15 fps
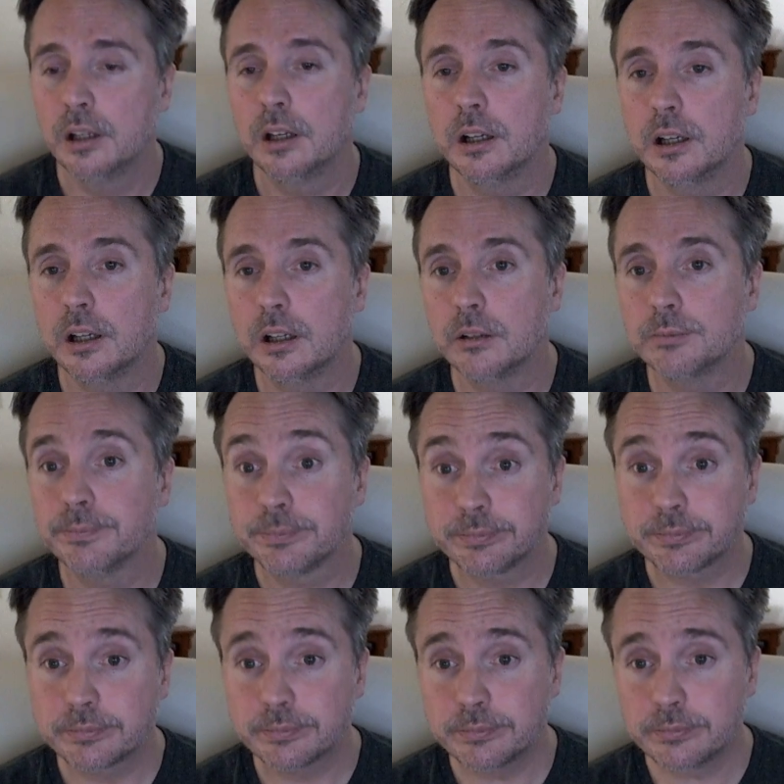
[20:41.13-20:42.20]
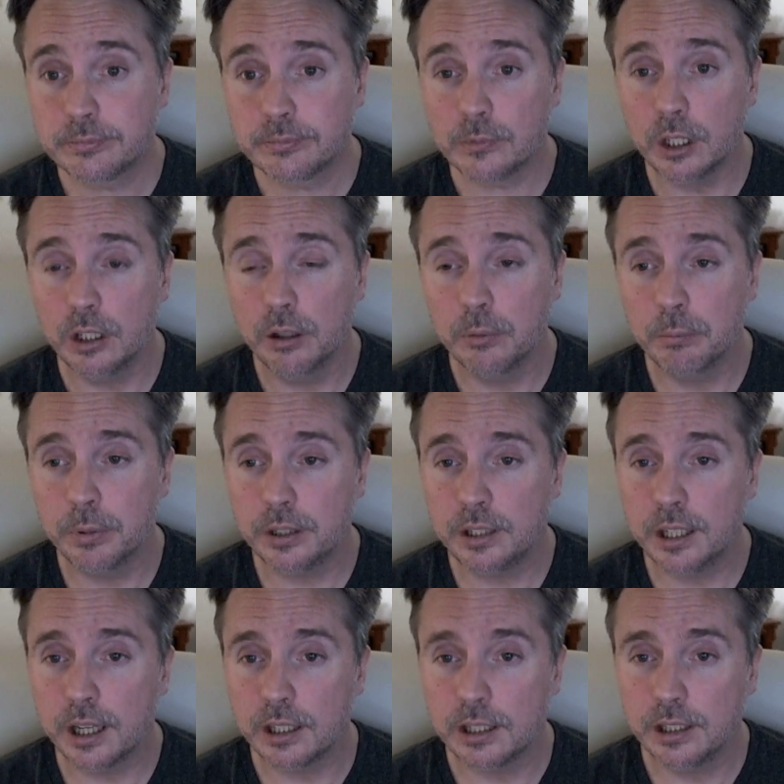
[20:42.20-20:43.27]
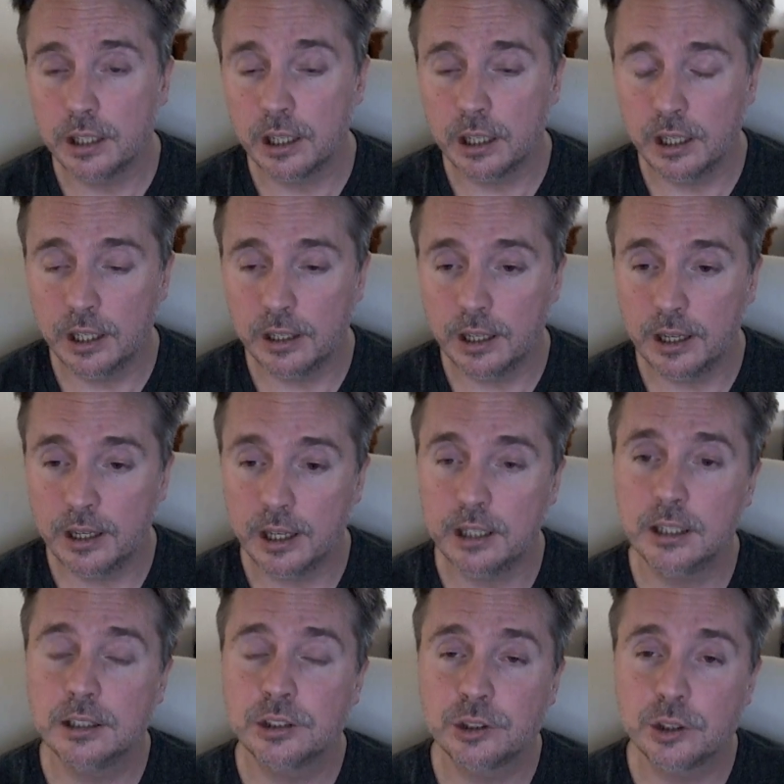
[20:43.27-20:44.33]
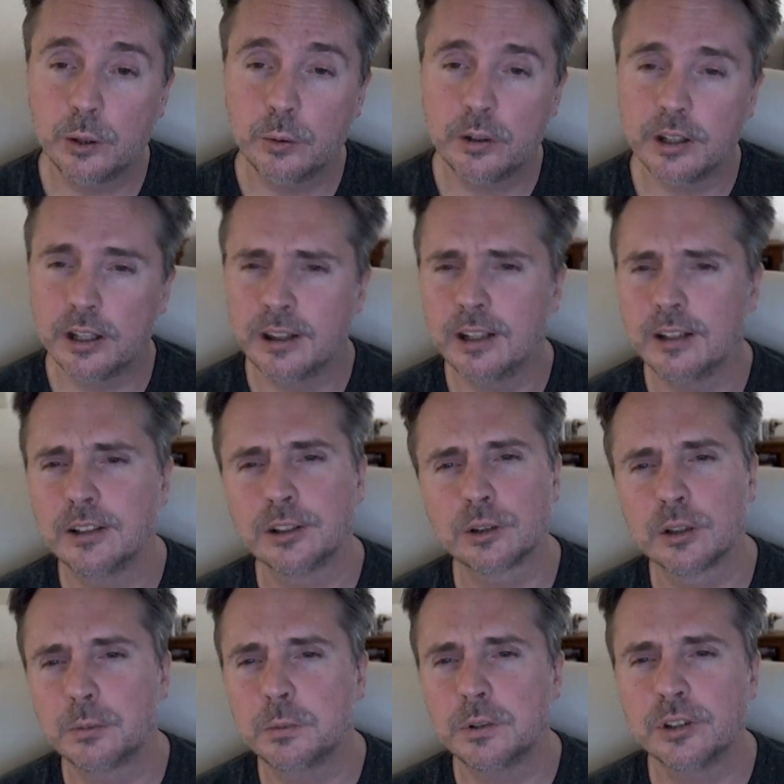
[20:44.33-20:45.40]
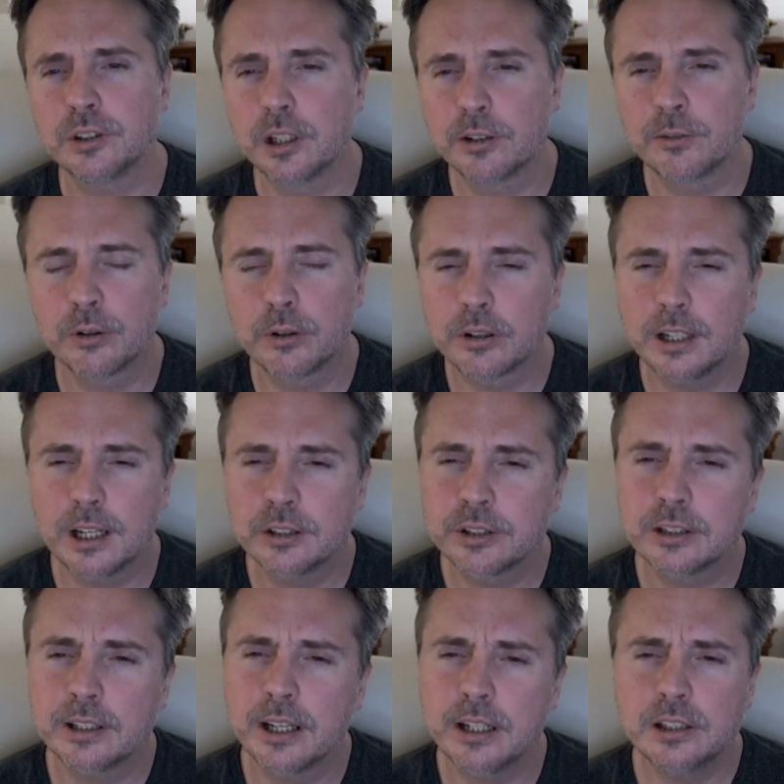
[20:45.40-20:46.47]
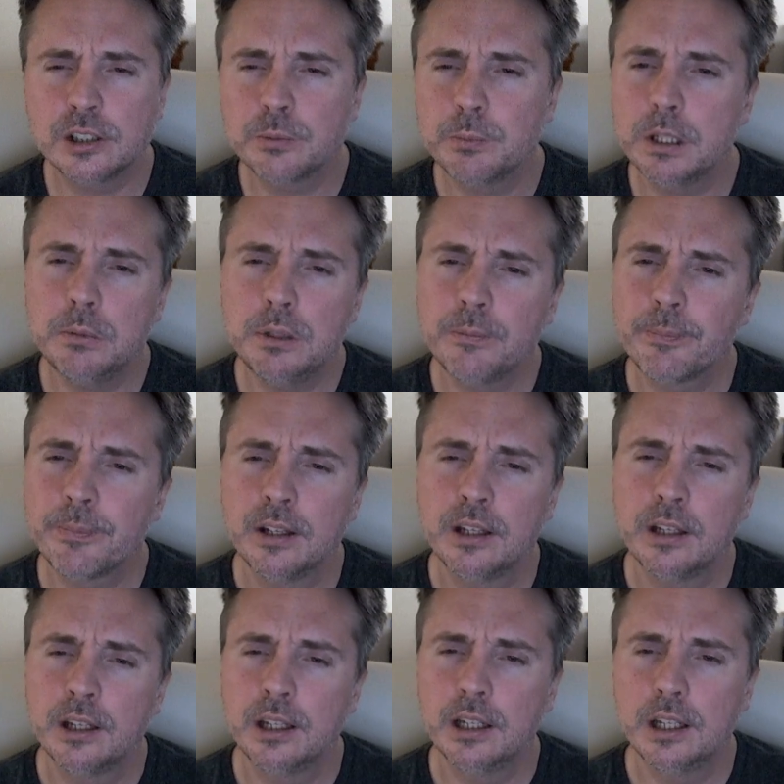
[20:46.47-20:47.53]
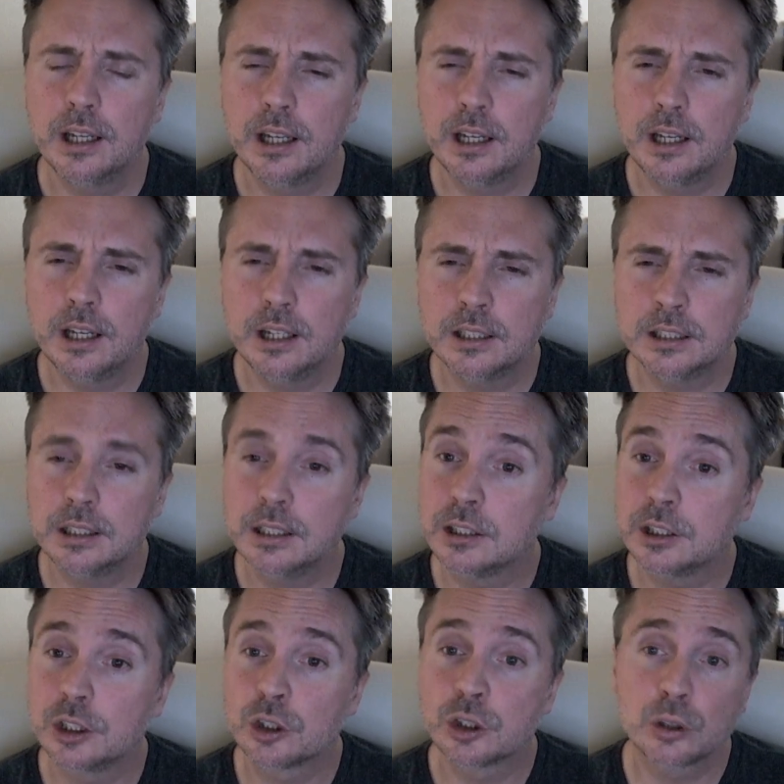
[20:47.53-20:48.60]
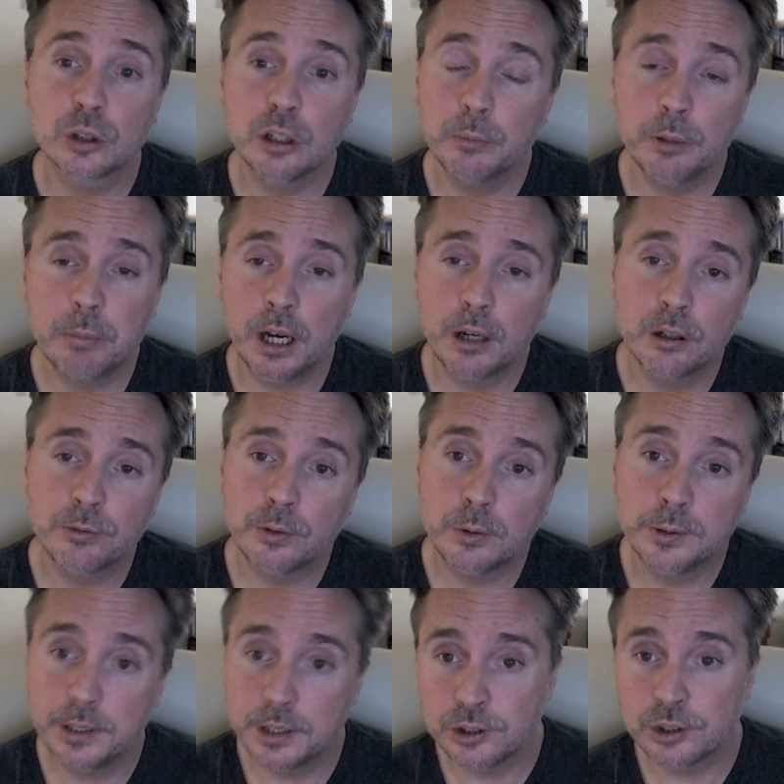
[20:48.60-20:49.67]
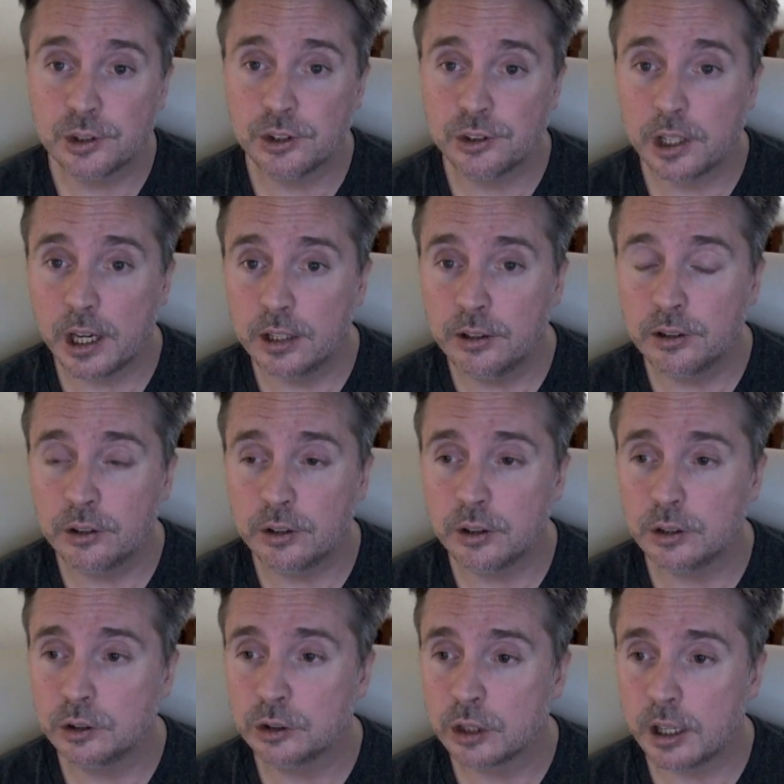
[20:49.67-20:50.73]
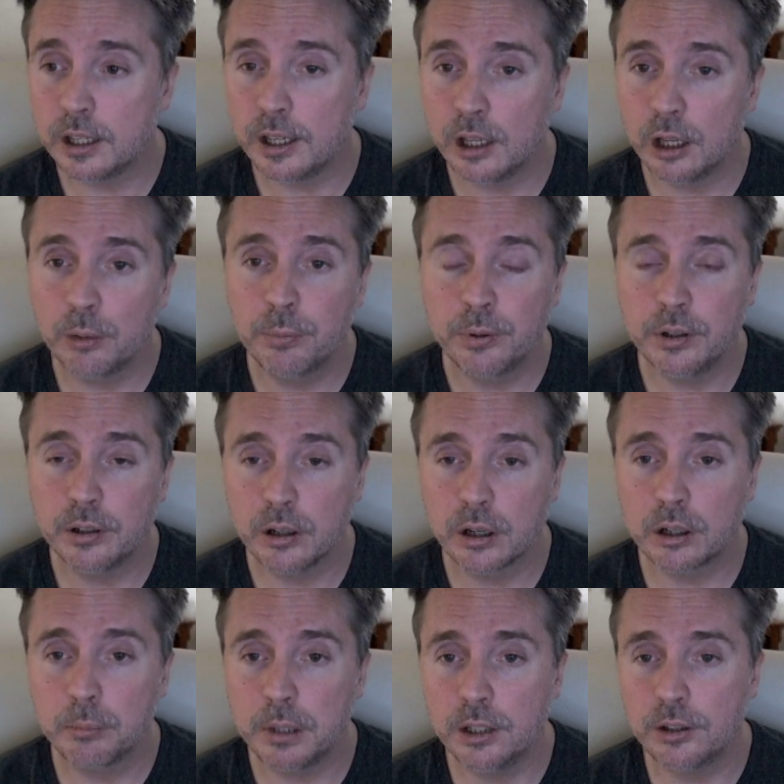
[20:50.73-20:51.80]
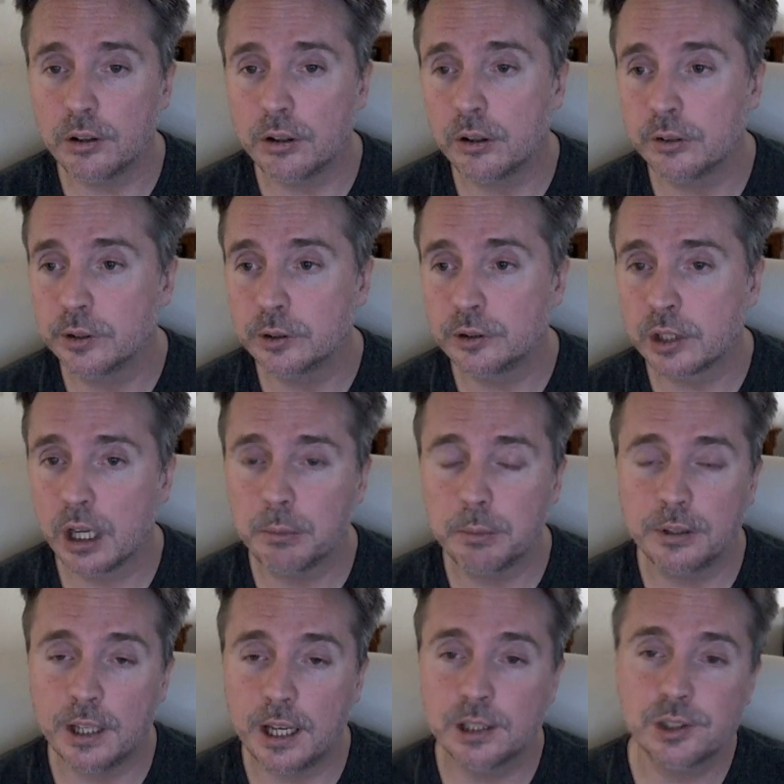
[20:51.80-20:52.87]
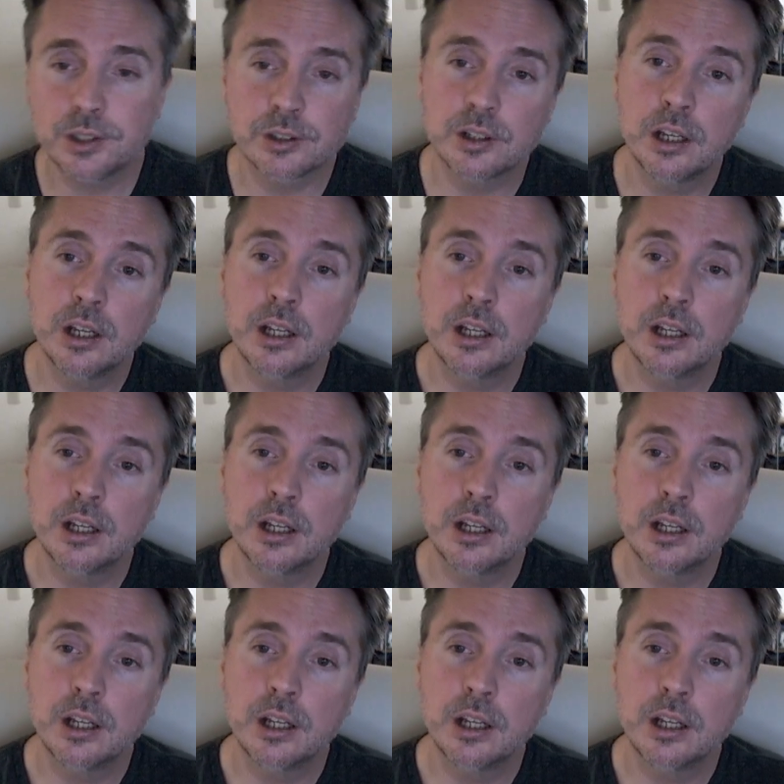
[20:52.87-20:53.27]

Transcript: But yeah, and I did so with, I think the script is like 4,000 lines maybe. It's extremely powerful, and it's designed to try to help and automate all those common tasks